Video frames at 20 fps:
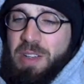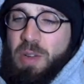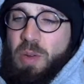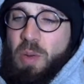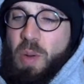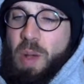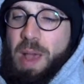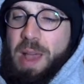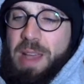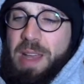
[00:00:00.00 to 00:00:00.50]

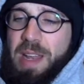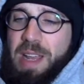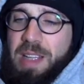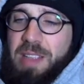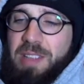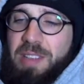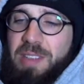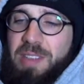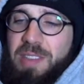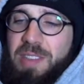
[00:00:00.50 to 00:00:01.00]
Quiet
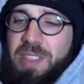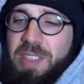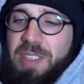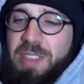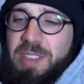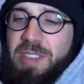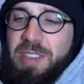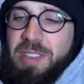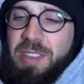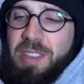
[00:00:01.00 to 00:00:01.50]

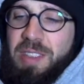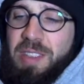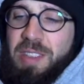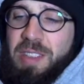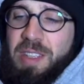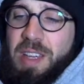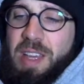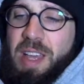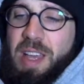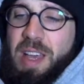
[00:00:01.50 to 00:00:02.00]
activities,
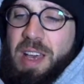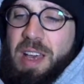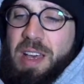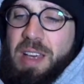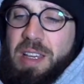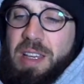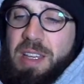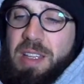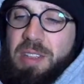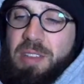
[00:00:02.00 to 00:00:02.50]

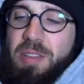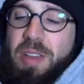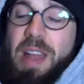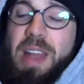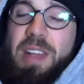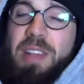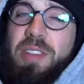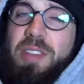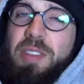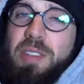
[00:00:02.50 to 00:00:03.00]
and
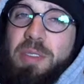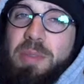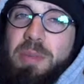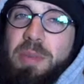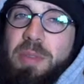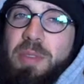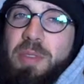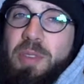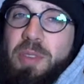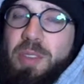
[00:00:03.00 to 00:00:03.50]
gratitude
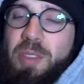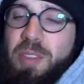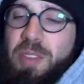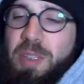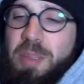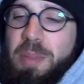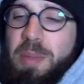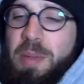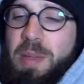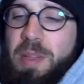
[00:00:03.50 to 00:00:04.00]
before
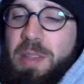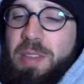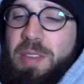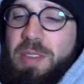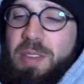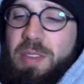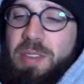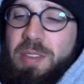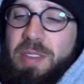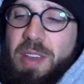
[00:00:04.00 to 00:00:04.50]
sleeping.
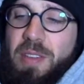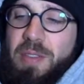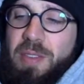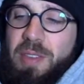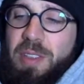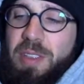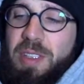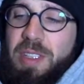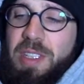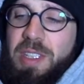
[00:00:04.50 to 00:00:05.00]
So
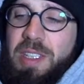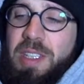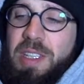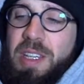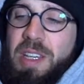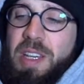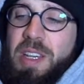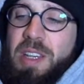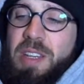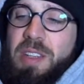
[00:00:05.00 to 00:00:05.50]
definitely
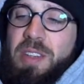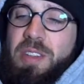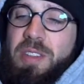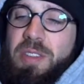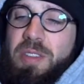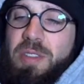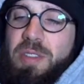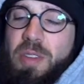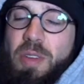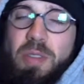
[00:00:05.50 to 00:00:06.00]

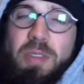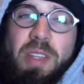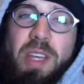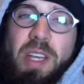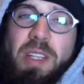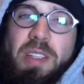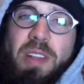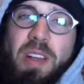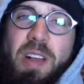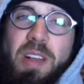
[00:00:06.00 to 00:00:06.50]
no
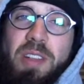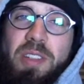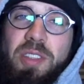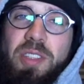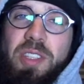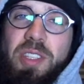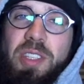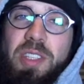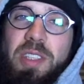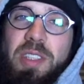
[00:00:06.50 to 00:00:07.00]

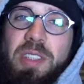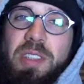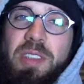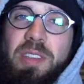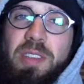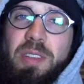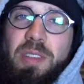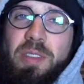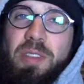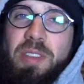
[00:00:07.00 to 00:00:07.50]
technology,
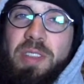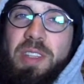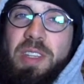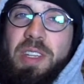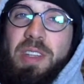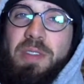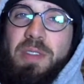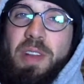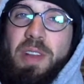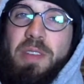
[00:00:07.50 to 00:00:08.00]
no
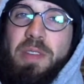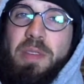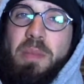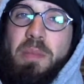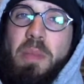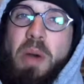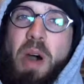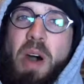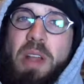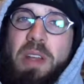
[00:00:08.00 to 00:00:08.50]
sitting in front of a
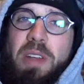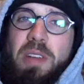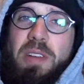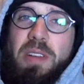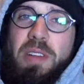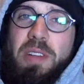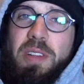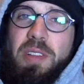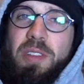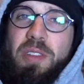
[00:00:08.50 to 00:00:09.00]

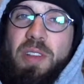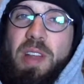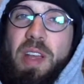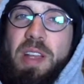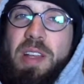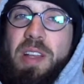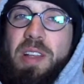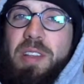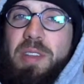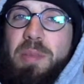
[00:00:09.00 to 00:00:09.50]
monitor.
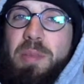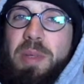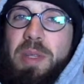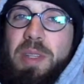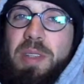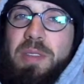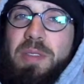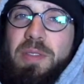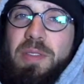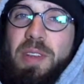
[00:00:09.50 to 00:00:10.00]
Try not to
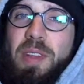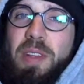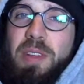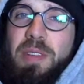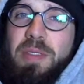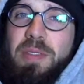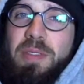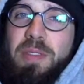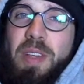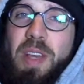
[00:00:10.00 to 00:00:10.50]
be in front
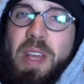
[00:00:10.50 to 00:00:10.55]
of